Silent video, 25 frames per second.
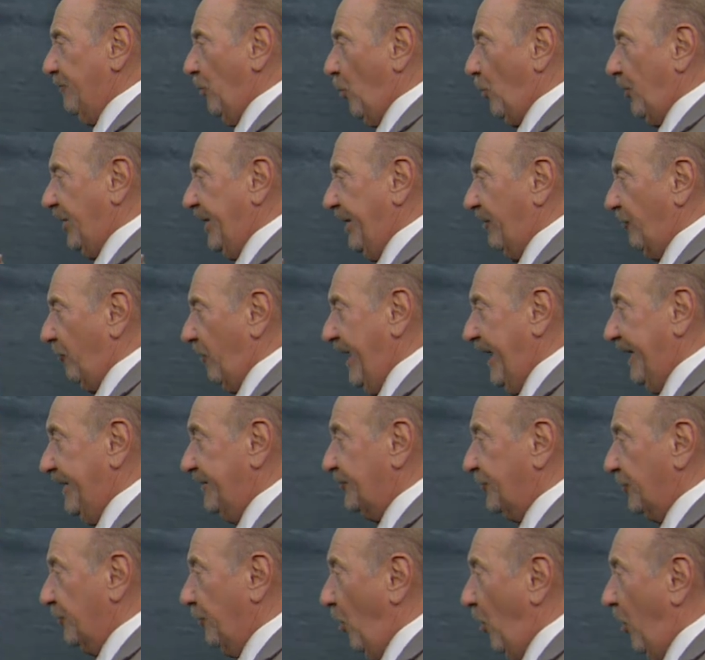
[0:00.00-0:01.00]
morning rain
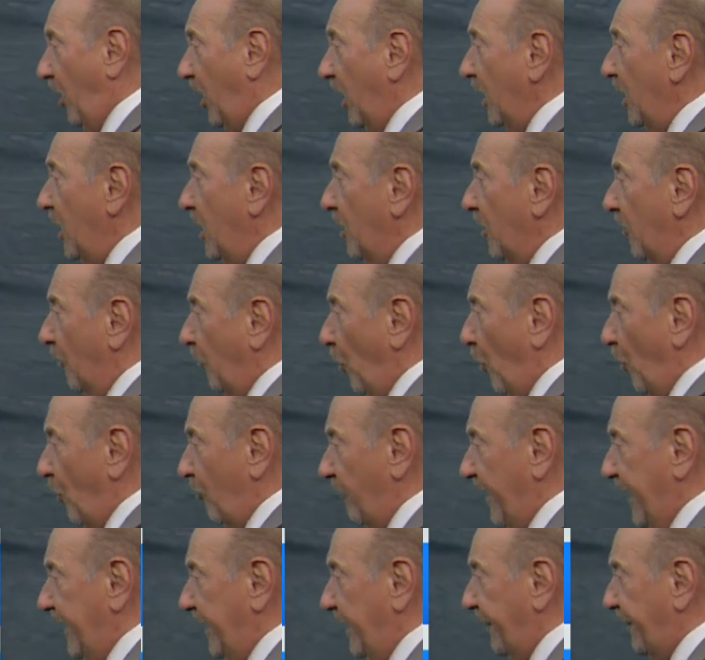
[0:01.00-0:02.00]
tomorrow, more
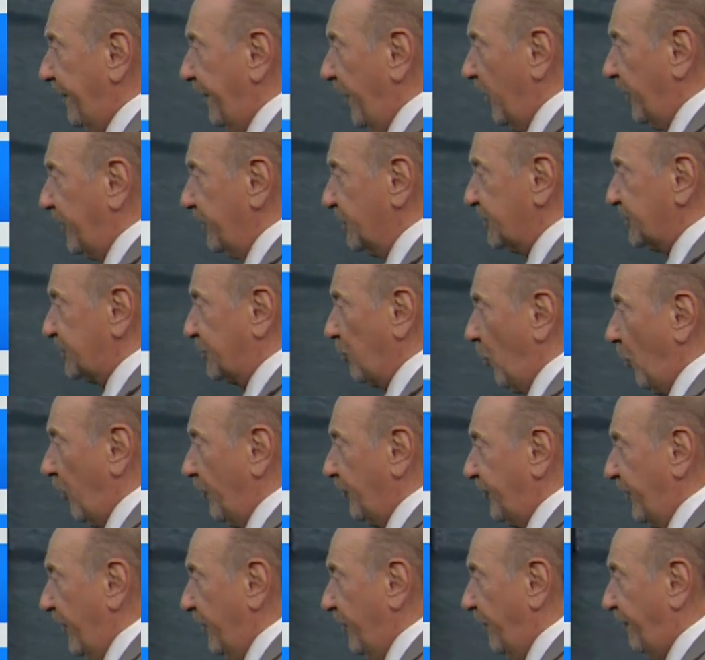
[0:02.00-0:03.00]
rain and
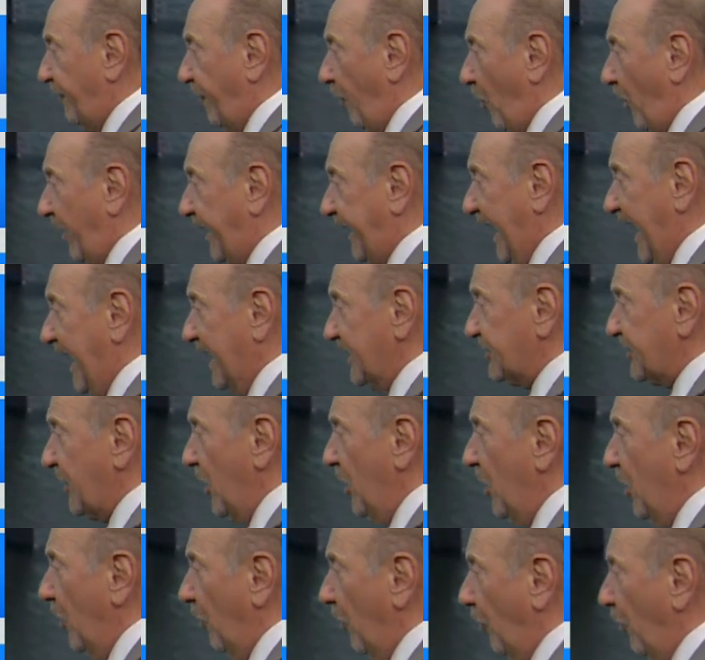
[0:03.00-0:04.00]
thunderstorms in the forecast,
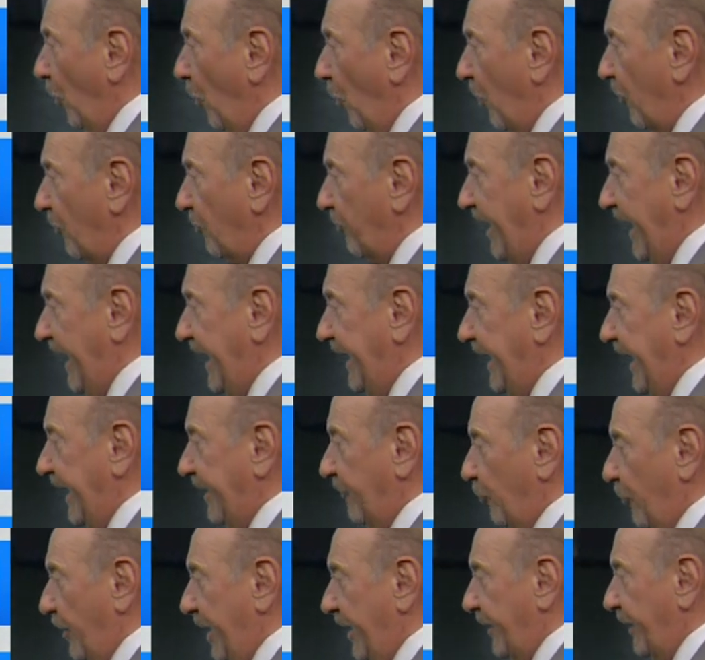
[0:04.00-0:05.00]
more rain
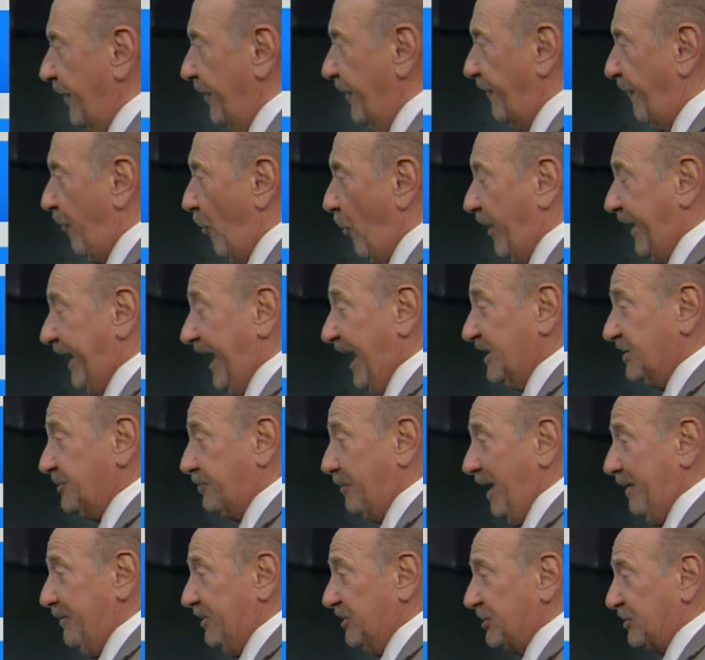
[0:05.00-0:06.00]
and wind in the forecast,
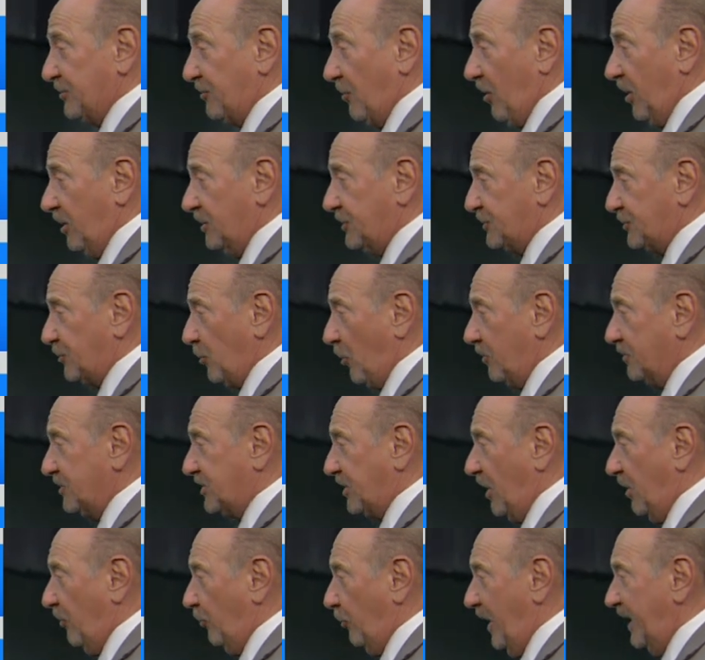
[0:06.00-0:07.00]
maybe strong storms
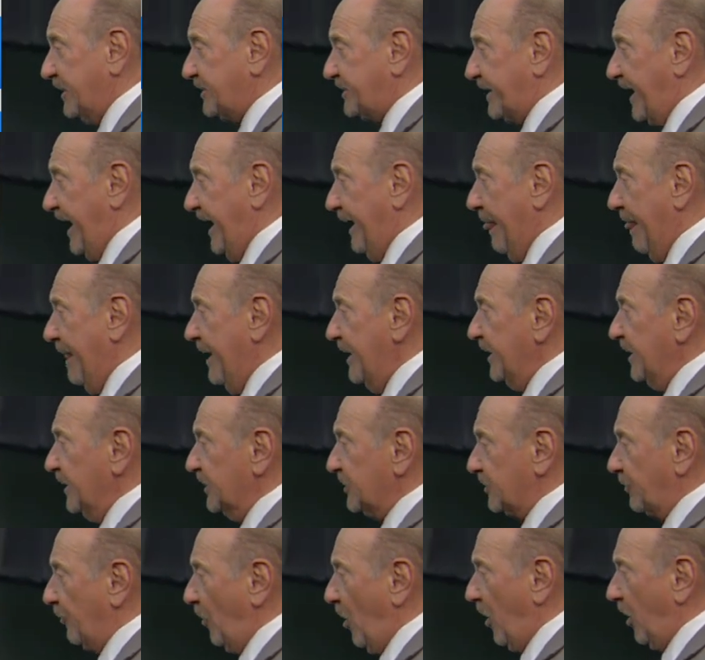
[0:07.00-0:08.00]
on Wednesday.
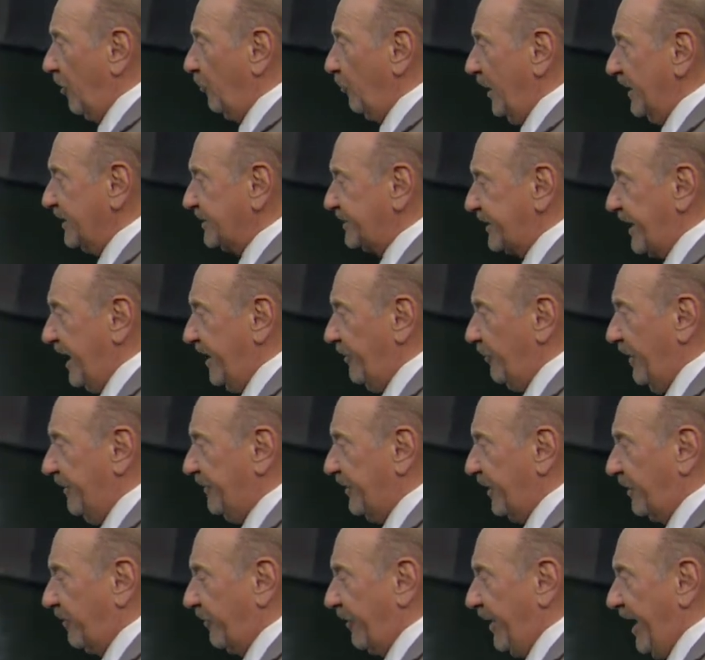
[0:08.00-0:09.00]
Tomorrow and Wednesday, we
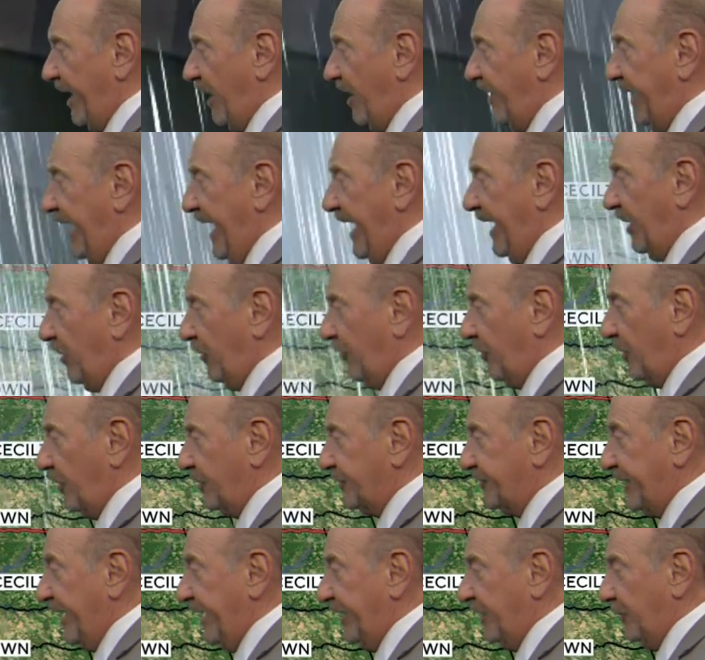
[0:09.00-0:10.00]
declared an
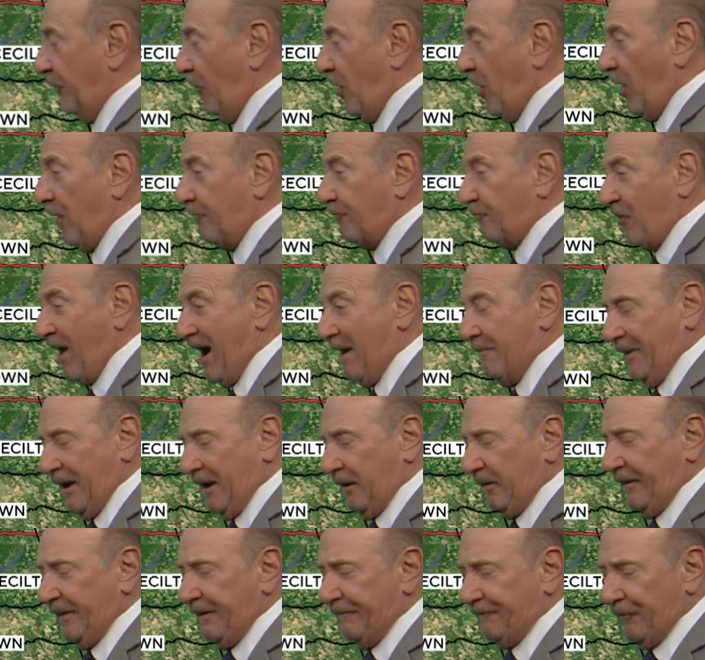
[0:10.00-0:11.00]
alert day tomorrow,
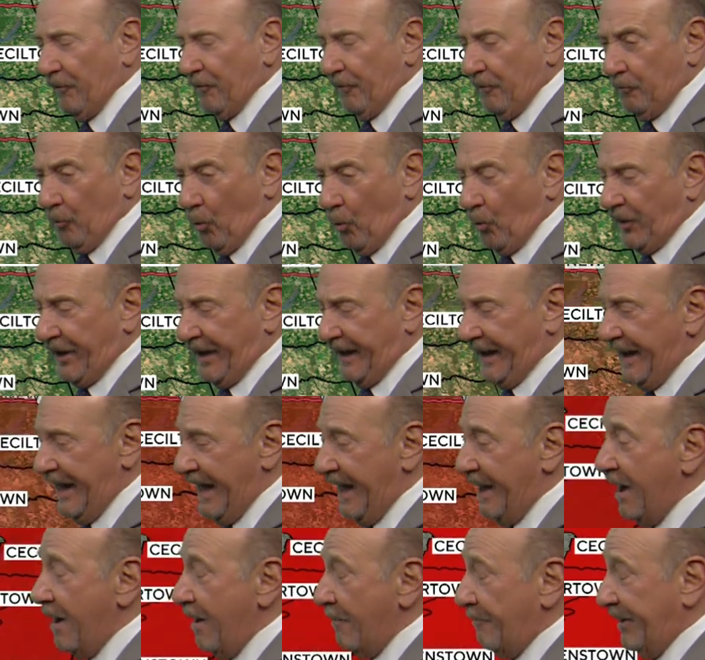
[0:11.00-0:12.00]
primarily for the morning
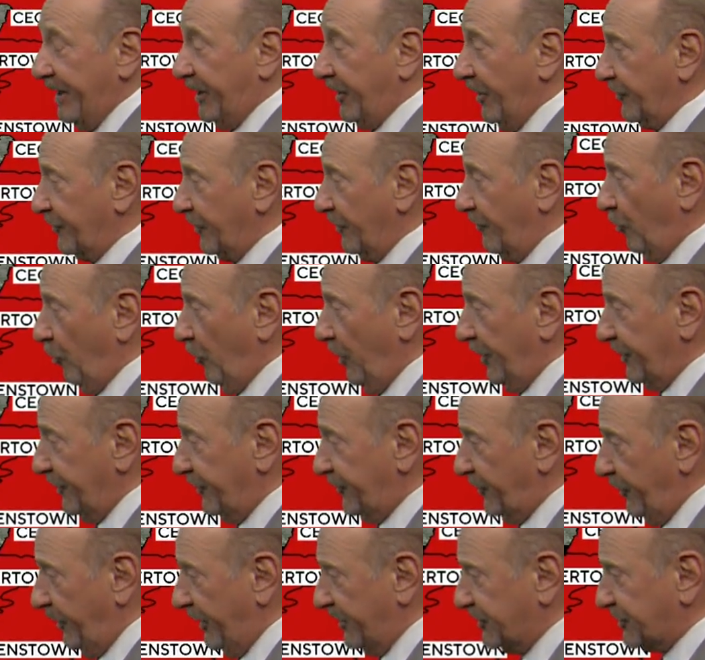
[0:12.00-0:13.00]
because of one to
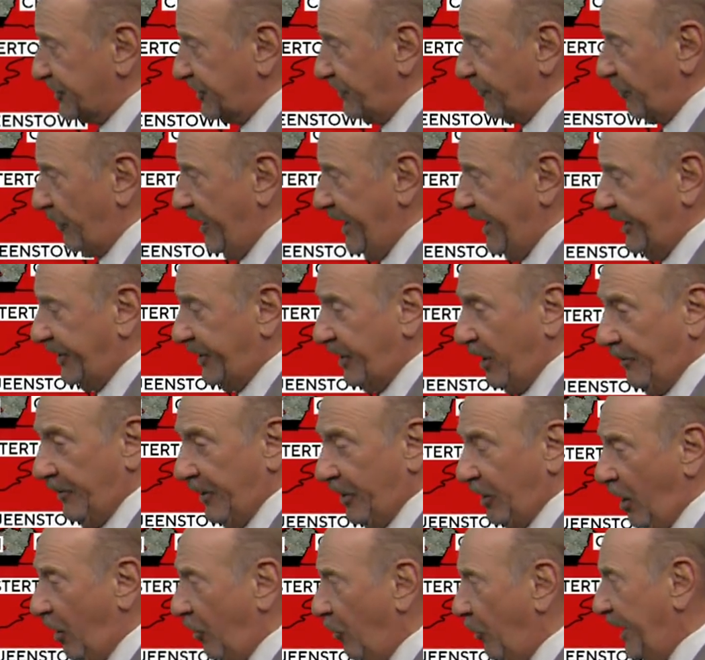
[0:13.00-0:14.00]
two inches of rain
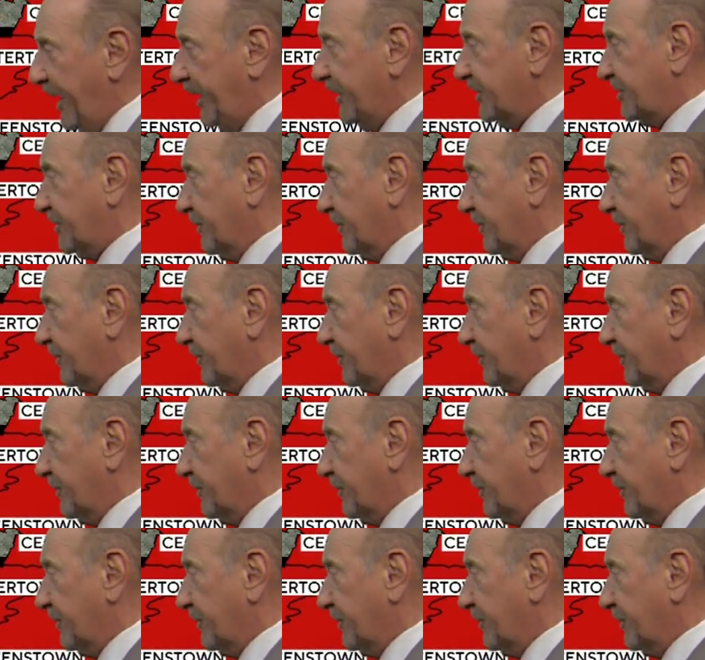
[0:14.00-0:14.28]
coming our way and